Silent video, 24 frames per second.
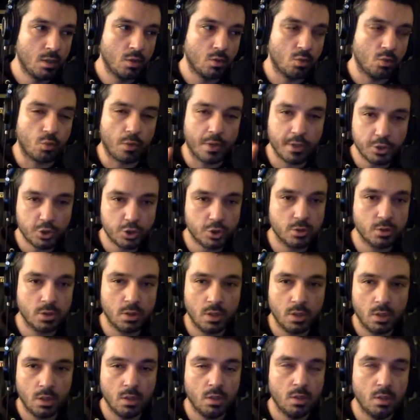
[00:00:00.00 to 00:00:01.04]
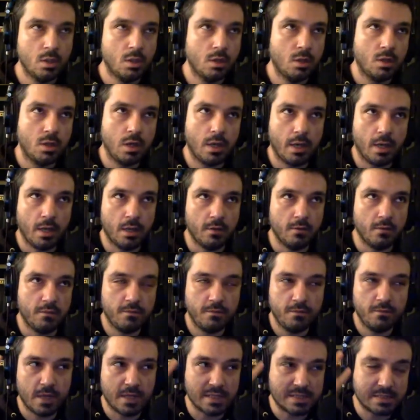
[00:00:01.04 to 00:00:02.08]
racially and
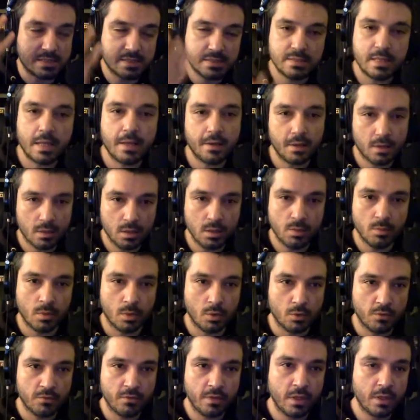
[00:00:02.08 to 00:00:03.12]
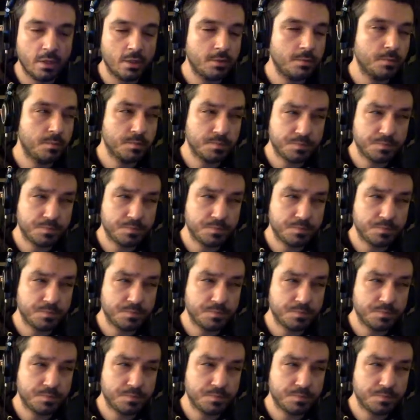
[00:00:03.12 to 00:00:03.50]
aesthetically motivated,